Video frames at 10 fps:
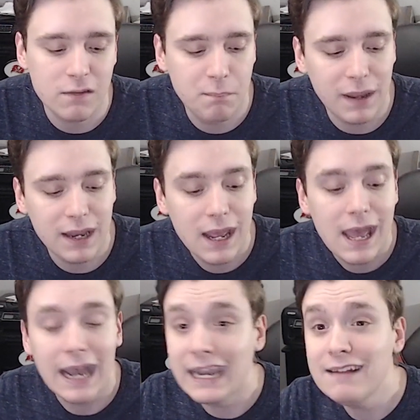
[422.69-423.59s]
but
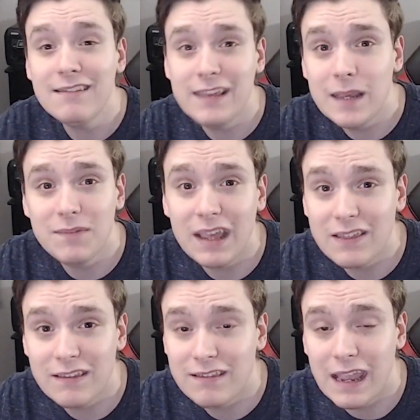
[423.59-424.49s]
against teams like
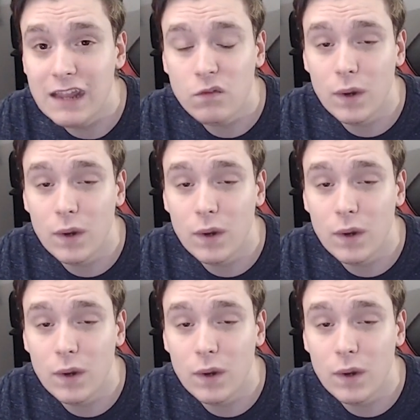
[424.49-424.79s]
the Saints,